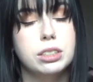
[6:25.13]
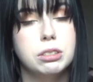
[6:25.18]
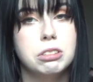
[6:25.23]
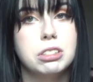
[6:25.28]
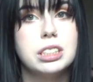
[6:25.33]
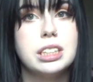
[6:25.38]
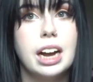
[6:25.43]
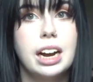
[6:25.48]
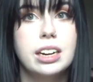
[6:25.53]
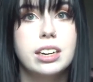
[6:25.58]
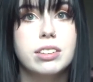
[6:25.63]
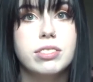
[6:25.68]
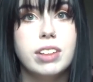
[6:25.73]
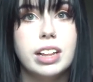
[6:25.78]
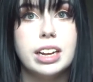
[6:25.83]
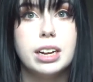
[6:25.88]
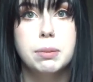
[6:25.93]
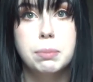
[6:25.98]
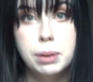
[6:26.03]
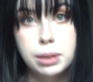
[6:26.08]
It was kind of
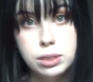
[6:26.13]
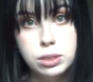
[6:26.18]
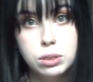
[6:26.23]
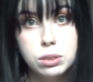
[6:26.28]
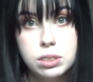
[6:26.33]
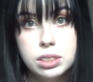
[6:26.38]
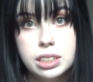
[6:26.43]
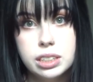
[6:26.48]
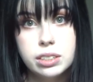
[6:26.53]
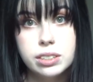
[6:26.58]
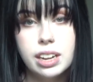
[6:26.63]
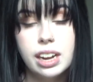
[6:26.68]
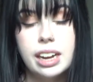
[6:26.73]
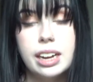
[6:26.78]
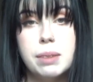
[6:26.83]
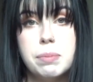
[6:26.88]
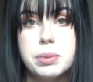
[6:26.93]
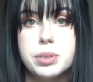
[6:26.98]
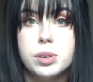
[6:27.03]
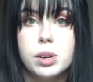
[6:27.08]
like a bundle deal that
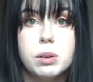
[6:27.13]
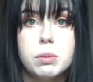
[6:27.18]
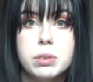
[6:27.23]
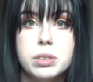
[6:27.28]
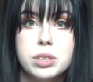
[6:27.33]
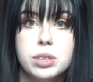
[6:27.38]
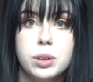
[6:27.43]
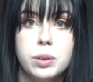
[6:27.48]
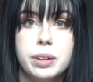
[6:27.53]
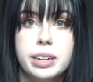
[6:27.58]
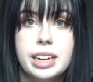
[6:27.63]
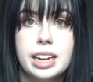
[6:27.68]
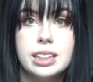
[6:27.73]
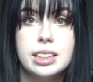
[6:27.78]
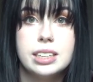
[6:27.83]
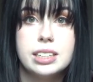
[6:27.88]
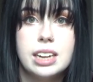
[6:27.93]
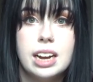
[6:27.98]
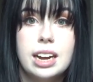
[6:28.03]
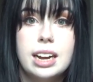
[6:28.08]
Amazon was doing at
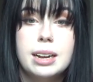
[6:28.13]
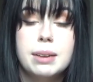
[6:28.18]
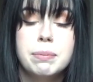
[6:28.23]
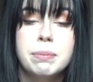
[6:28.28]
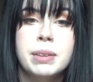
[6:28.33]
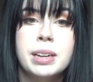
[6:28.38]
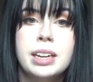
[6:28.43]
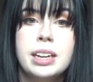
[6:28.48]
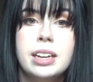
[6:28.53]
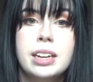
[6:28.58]
the time.